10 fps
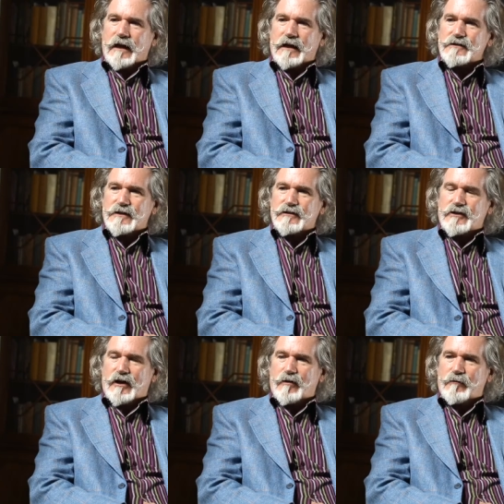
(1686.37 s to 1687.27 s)
As the
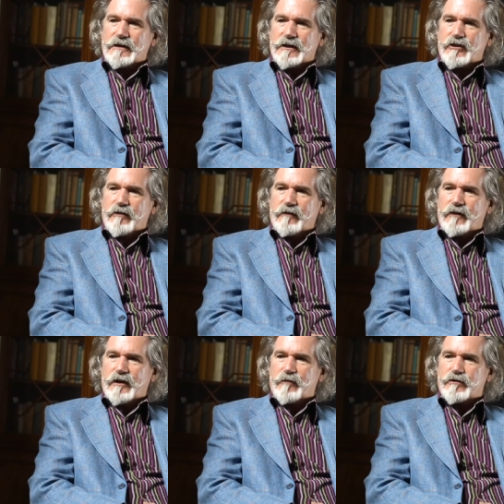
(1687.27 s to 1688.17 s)
chairman, did you have
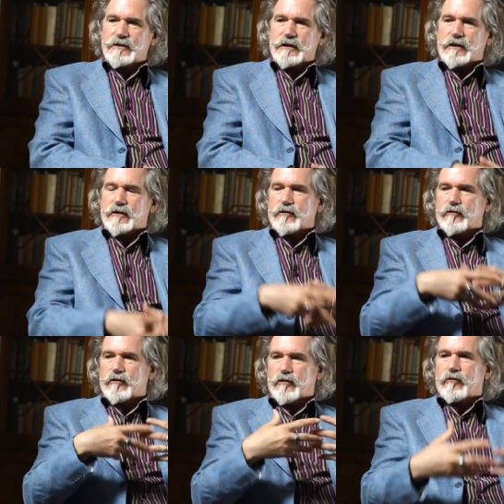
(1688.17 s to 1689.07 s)
any particular
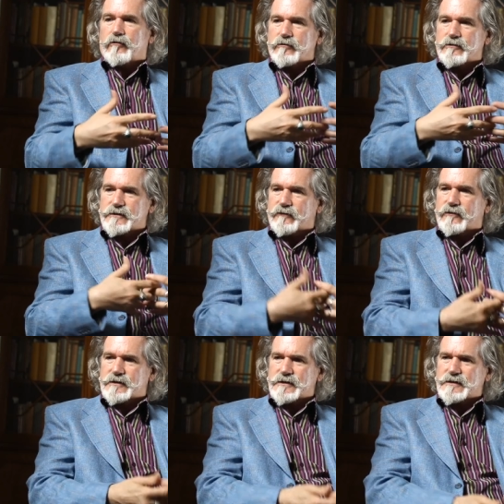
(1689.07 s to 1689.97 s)
goals for
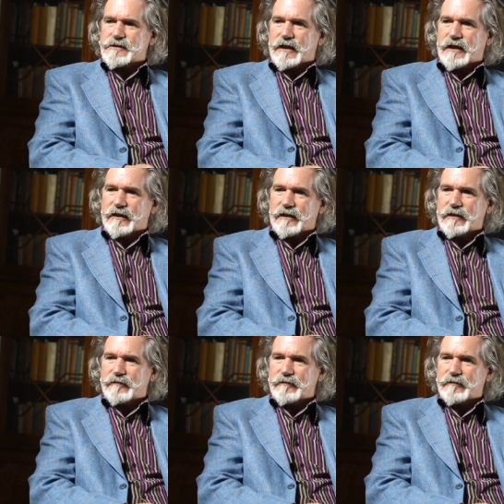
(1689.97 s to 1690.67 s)
the society?